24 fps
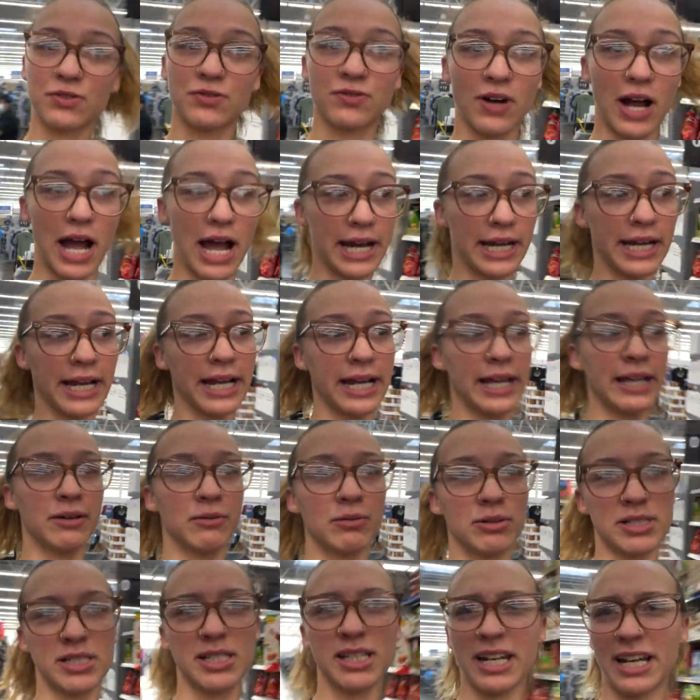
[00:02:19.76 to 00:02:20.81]
Friday.
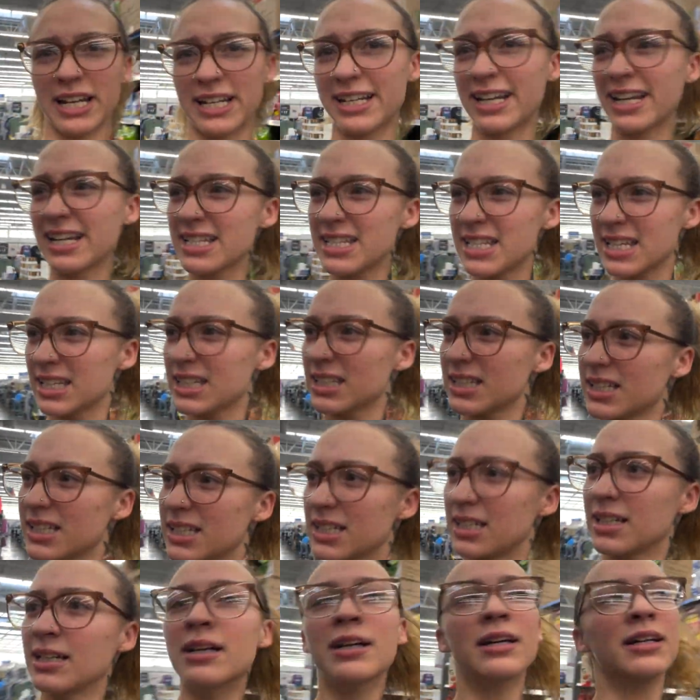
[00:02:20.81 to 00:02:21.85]
What's today? 19th?
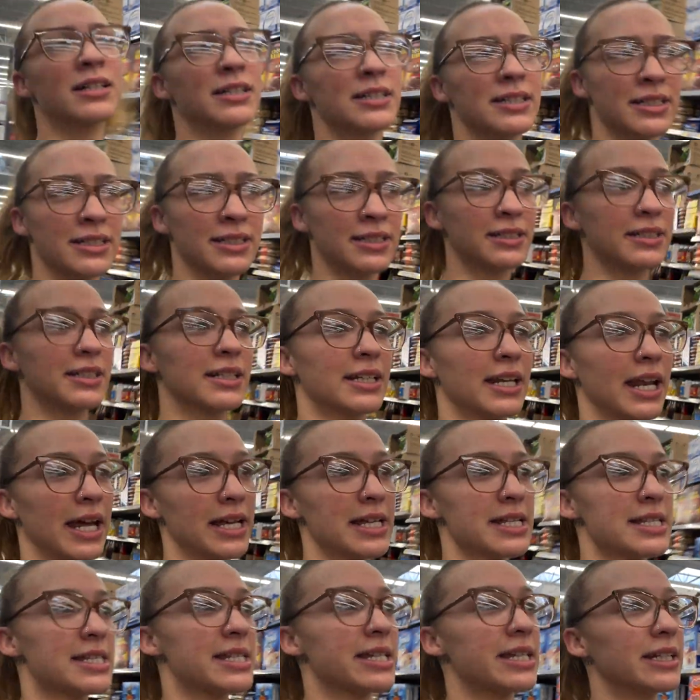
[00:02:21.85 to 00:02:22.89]
19th. The
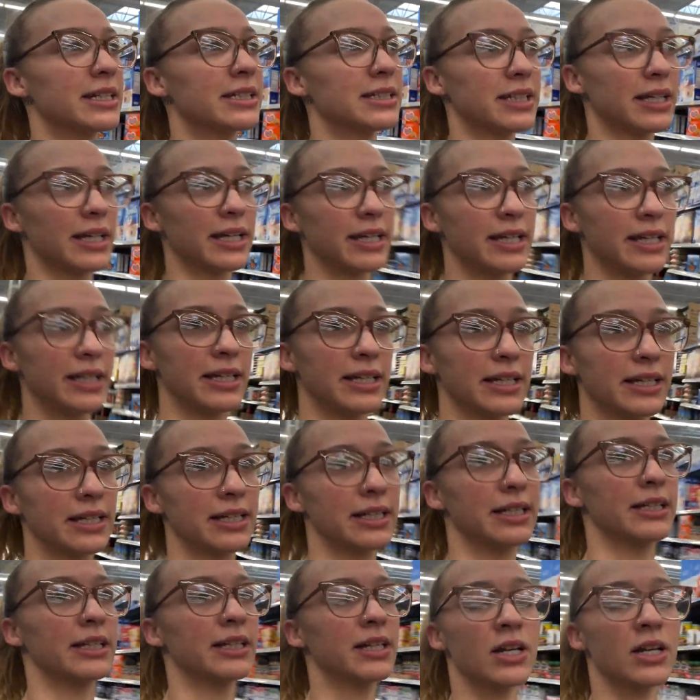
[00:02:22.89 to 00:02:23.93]
19th, and